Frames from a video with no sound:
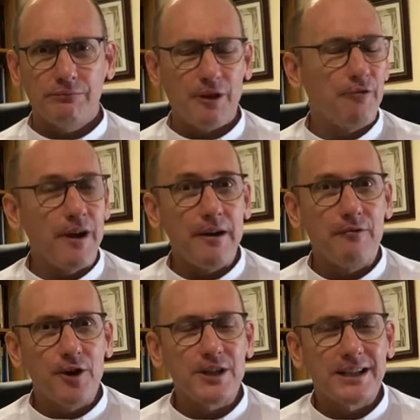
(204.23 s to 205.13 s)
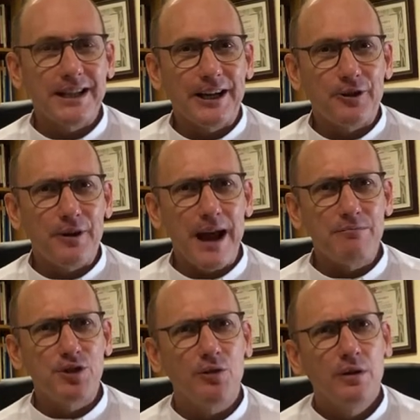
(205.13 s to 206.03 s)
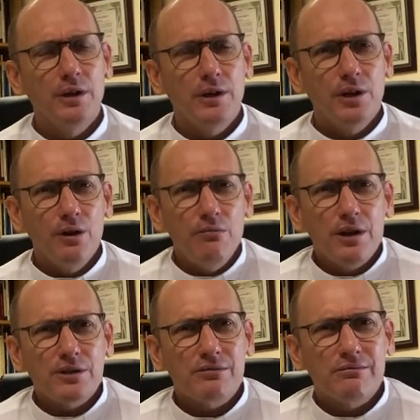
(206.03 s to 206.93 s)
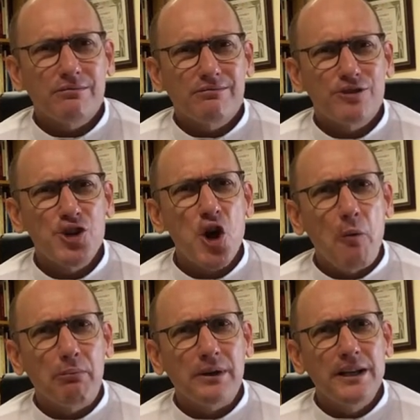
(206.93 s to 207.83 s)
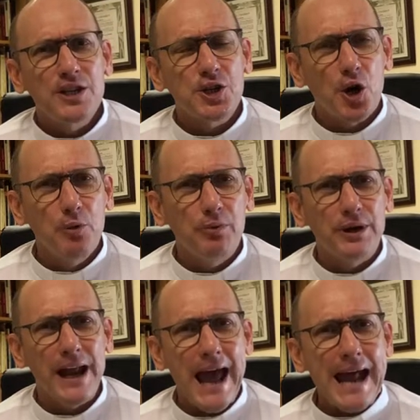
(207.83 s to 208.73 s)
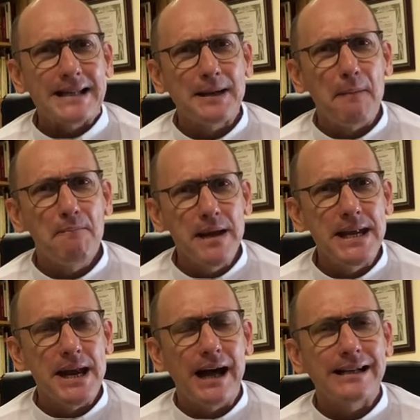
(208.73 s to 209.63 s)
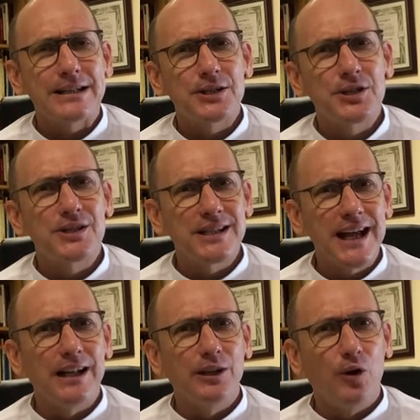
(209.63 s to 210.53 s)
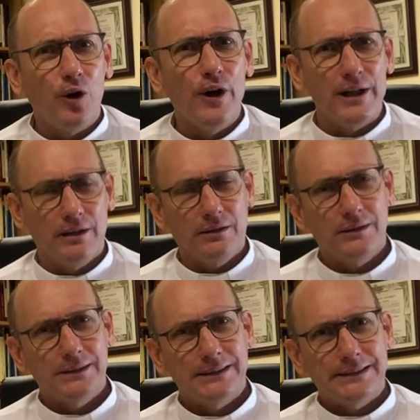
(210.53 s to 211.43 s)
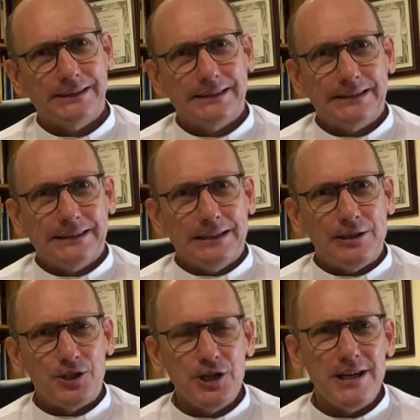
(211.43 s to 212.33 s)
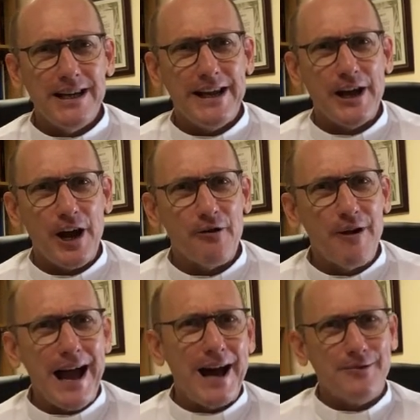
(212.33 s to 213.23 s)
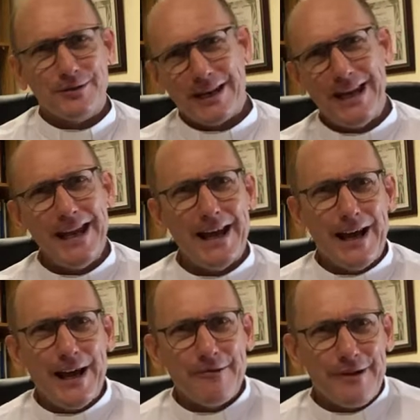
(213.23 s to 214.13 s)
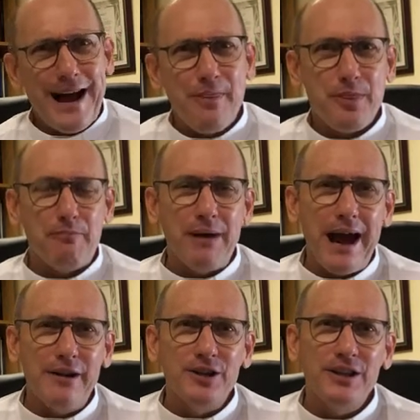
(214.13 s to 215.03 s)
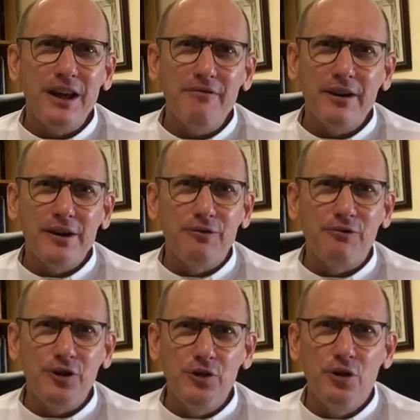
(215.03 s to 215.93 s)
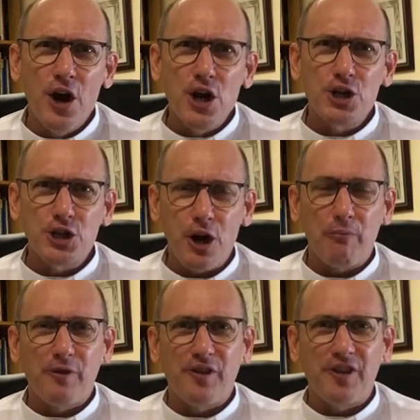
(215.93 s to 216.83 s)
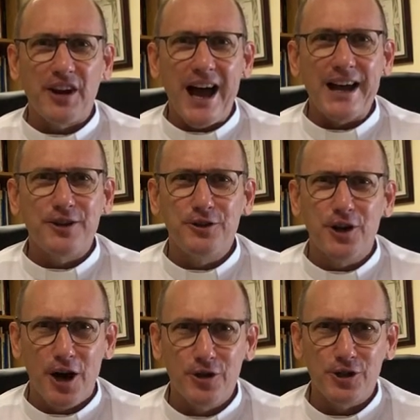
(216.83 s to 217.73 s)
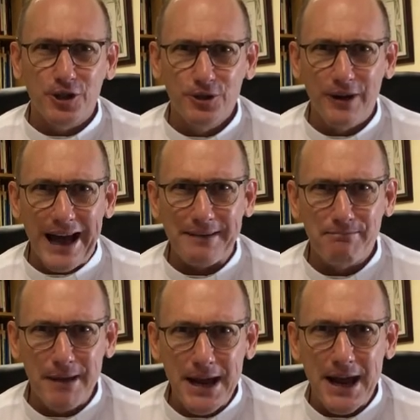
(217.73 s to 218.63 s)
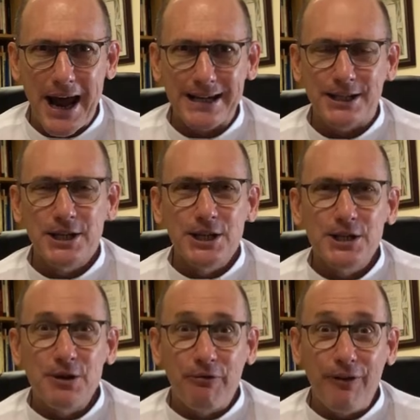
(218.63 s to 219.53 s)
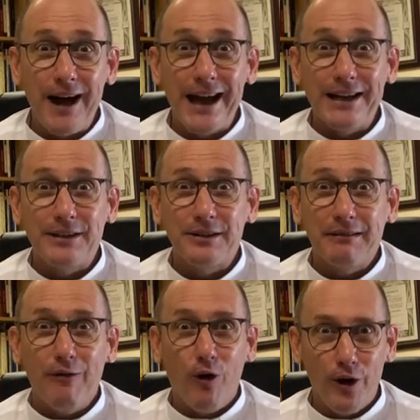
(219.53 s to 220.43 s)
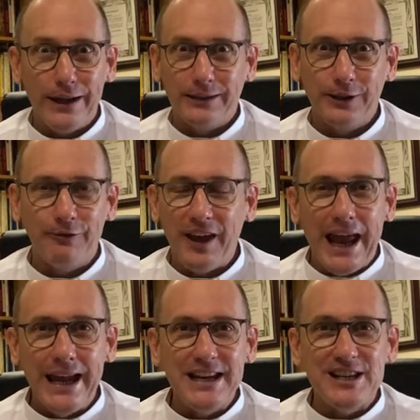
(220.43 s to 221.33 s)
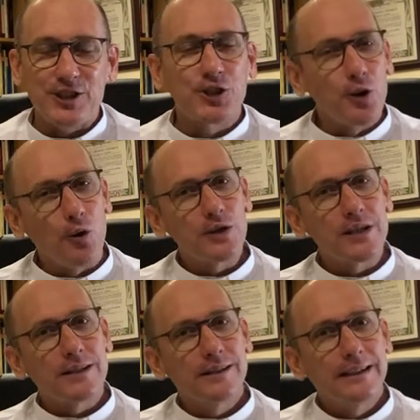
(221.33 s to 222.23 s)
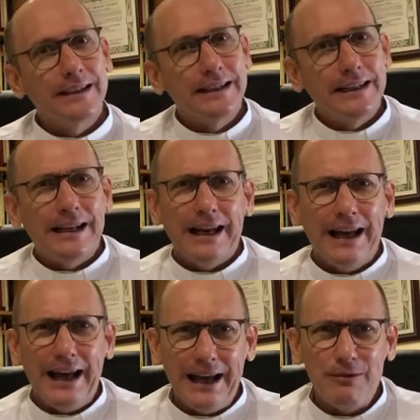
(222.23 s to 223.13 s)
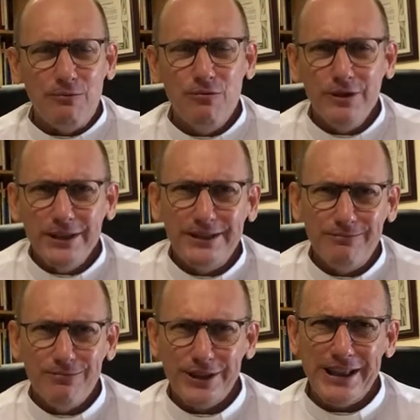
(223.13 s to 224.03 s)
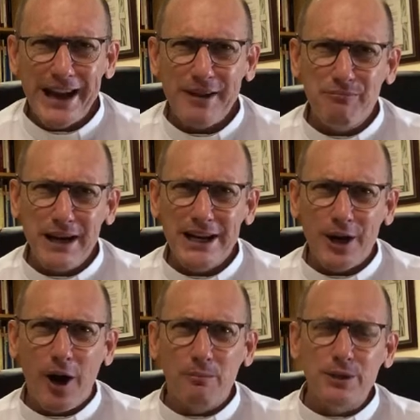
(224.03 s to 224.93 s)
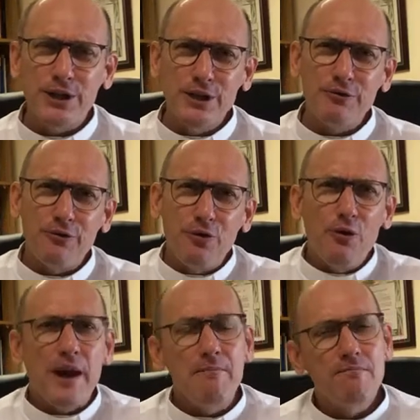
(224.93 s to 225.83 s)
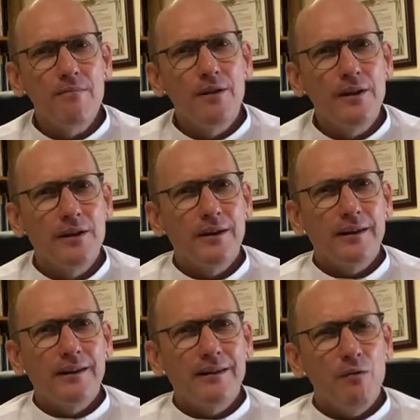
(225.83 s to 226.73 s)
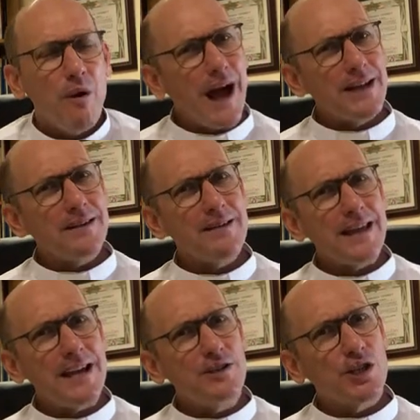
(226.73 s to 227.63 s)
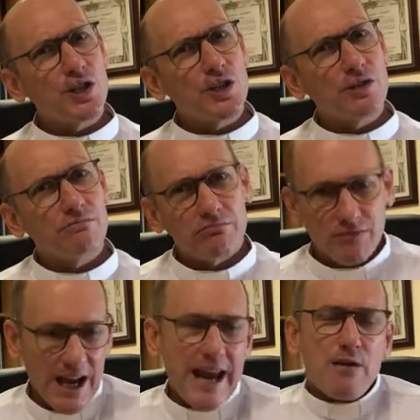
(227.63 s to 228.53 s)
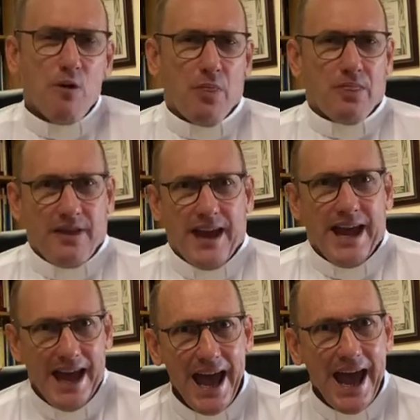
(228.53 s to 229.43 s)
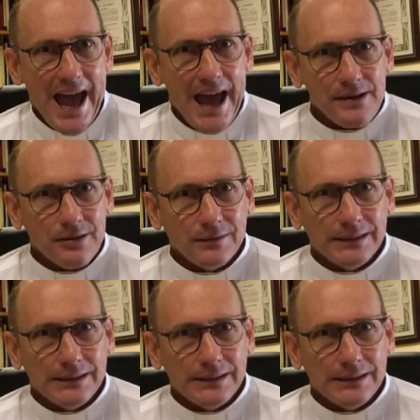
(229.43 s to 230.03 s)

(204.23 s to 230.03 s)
the very first thing that grabs you, what shop is open at midnight to sell oil? Certainly around here, around the parish, there are very few shops that I could go to at midnight to find oil of any sort. Would that have been an option for them? Why didn't they just take what they had